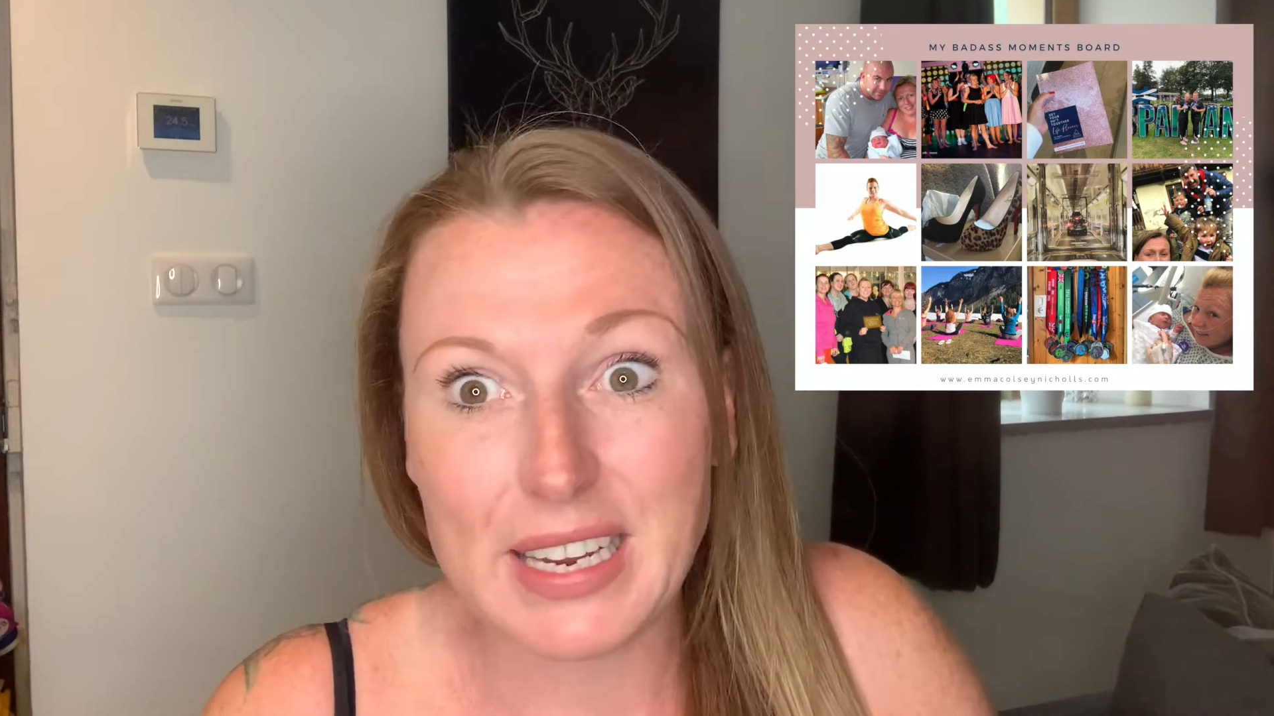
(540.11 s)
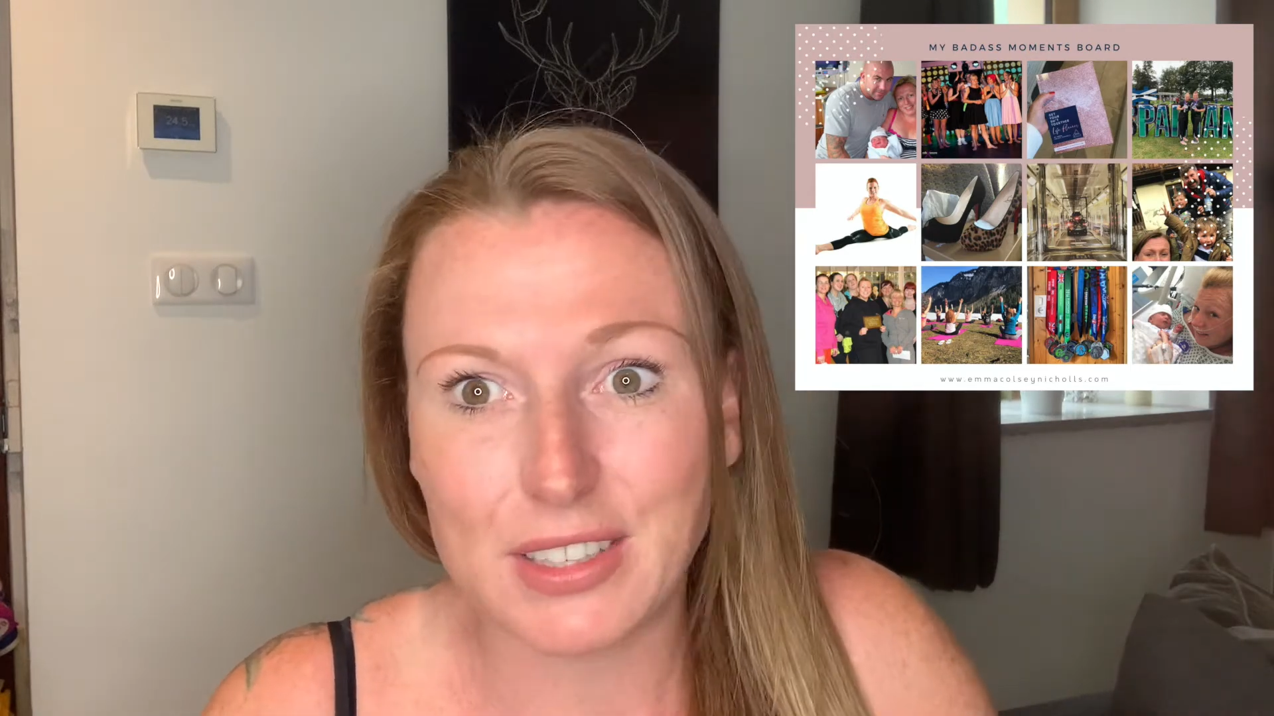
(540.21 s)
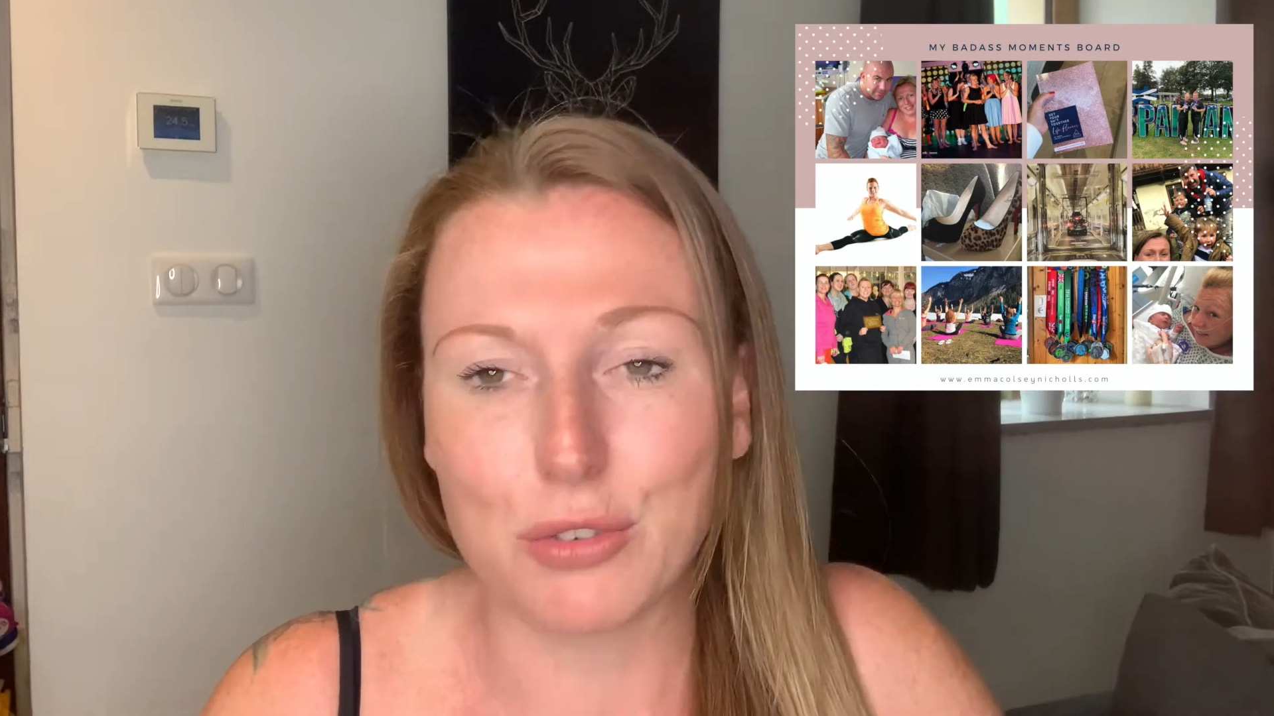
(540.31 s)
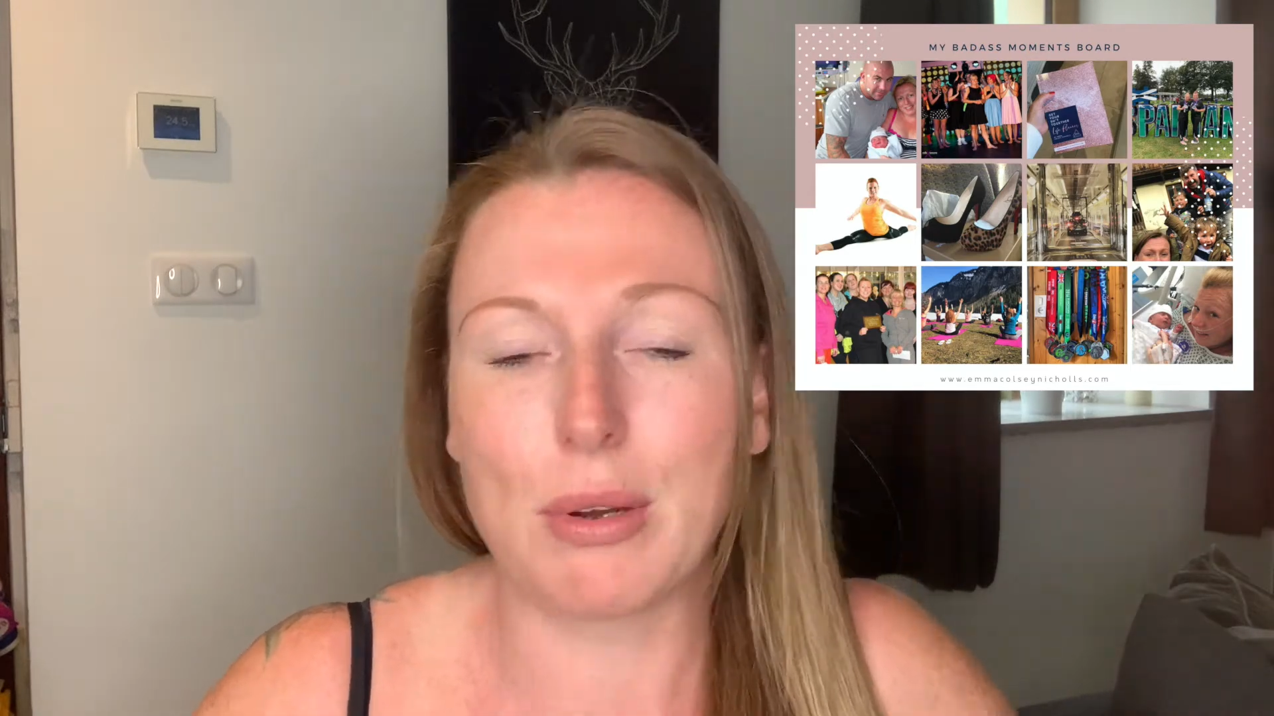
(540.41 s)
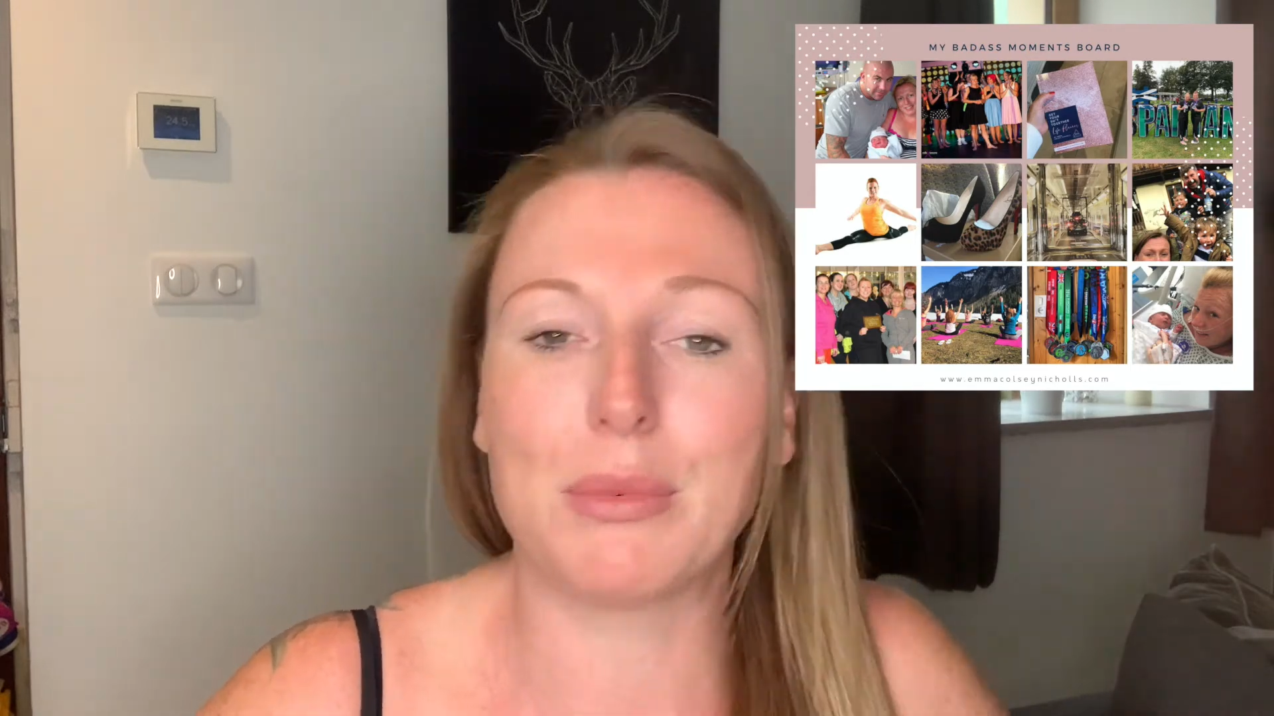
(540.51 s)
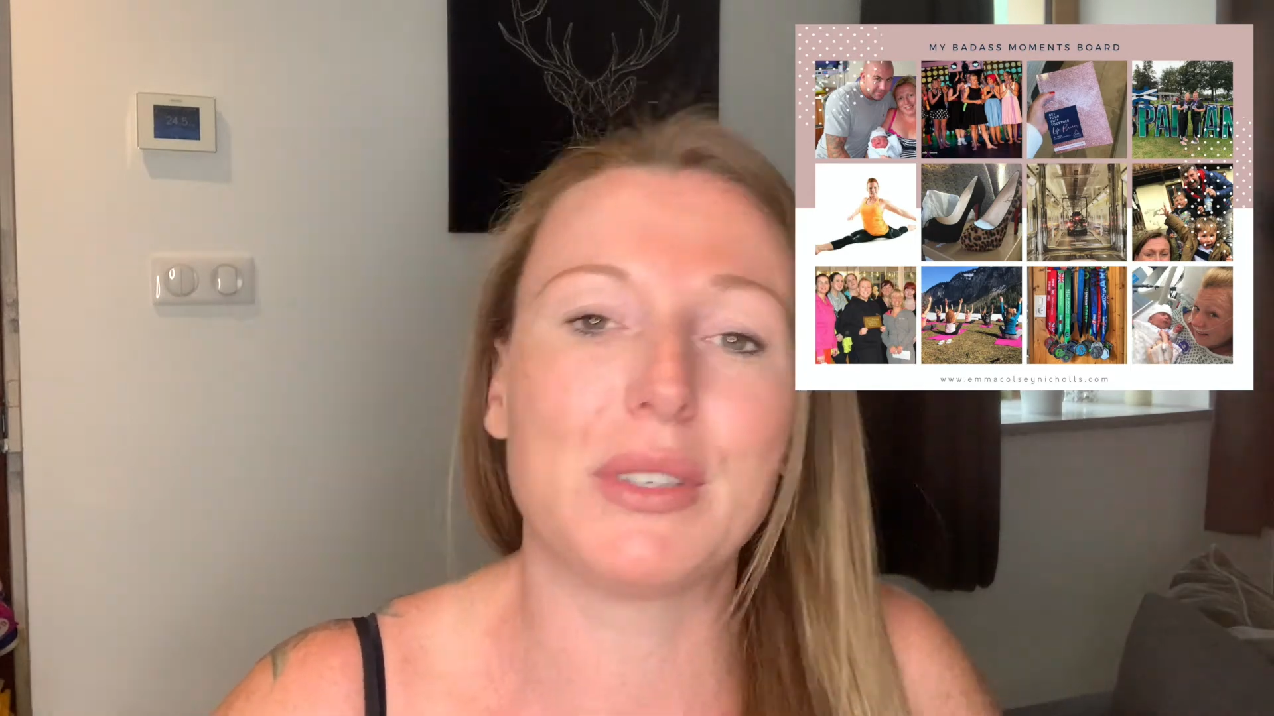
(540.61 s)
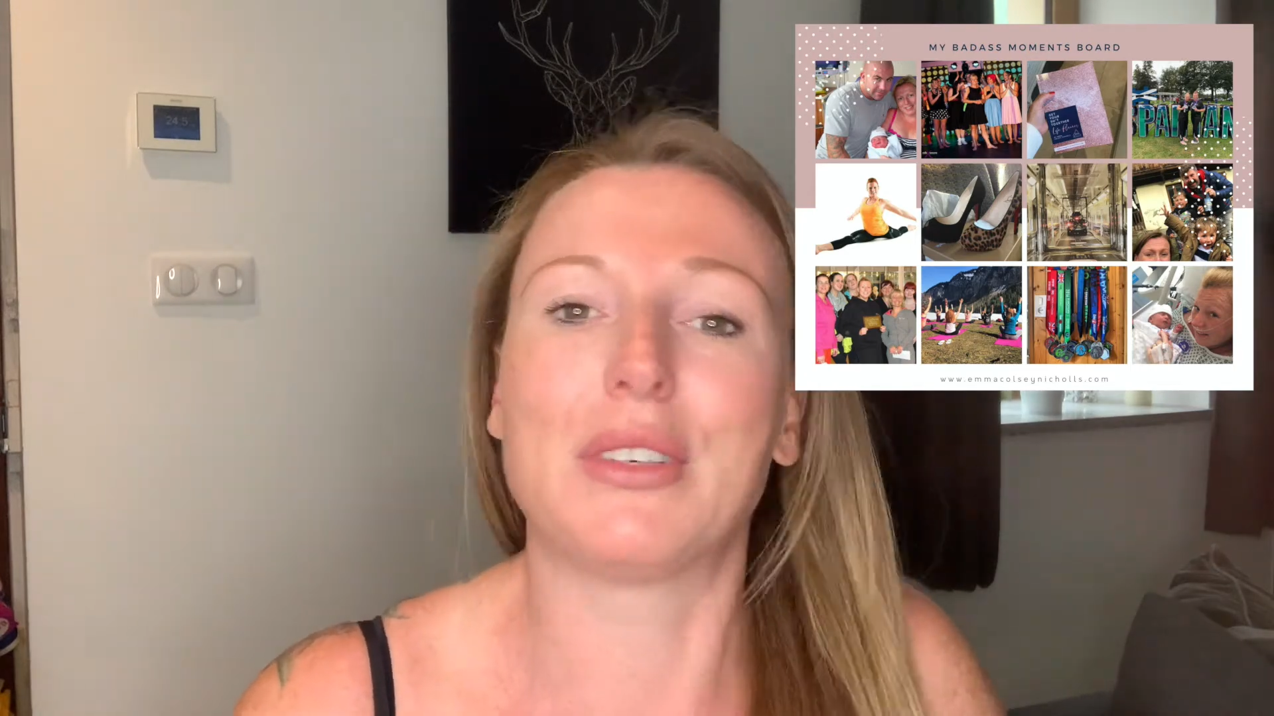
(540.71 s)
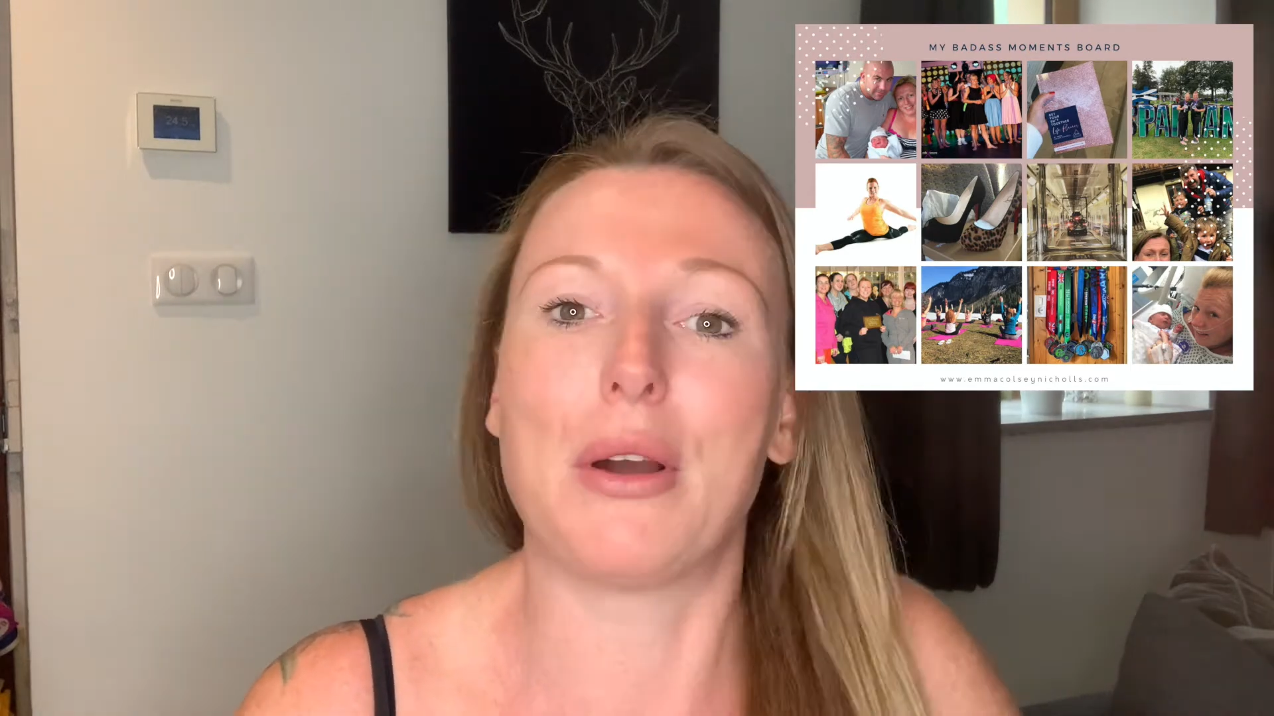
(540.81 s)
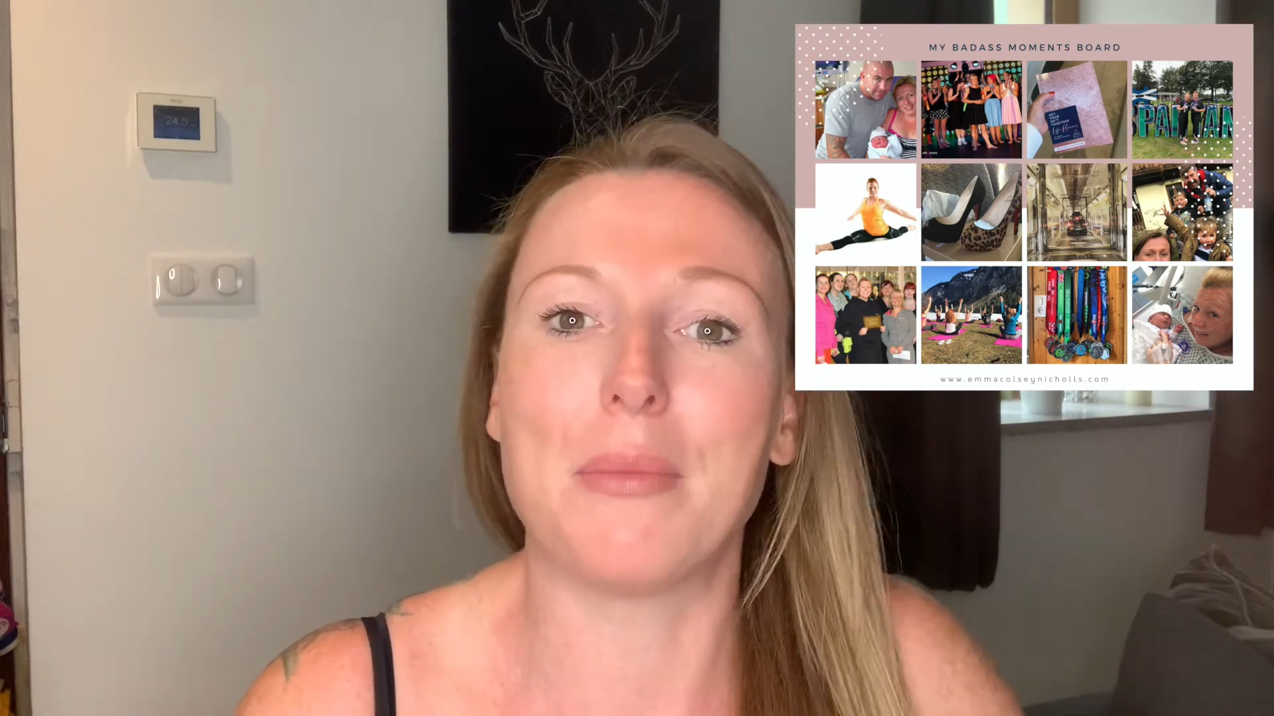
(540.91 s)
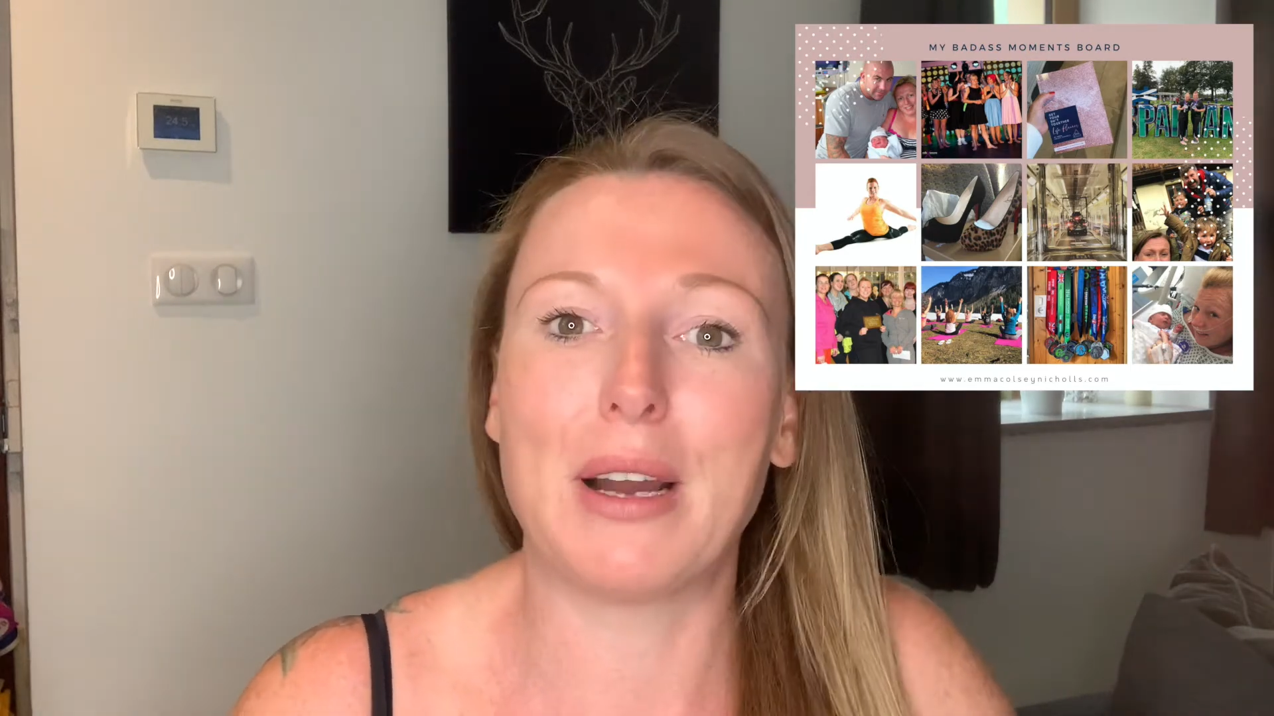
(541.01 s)
Instagram didn't
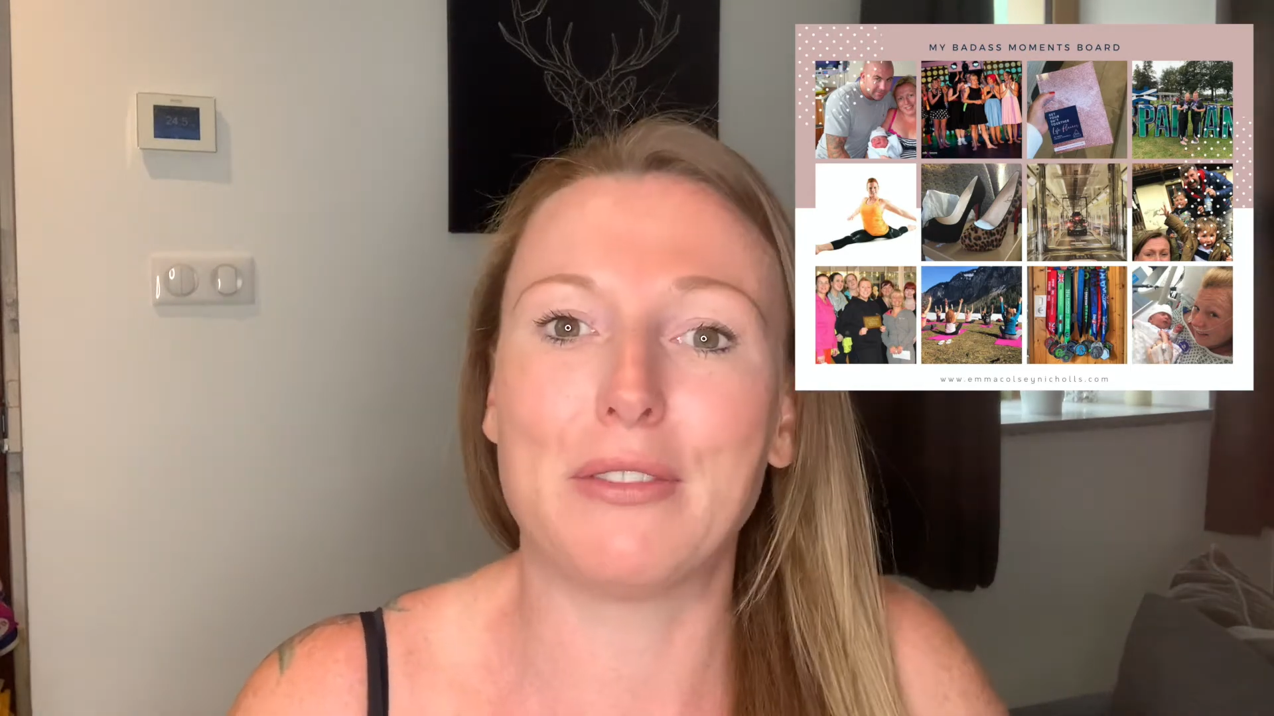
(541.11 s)
go back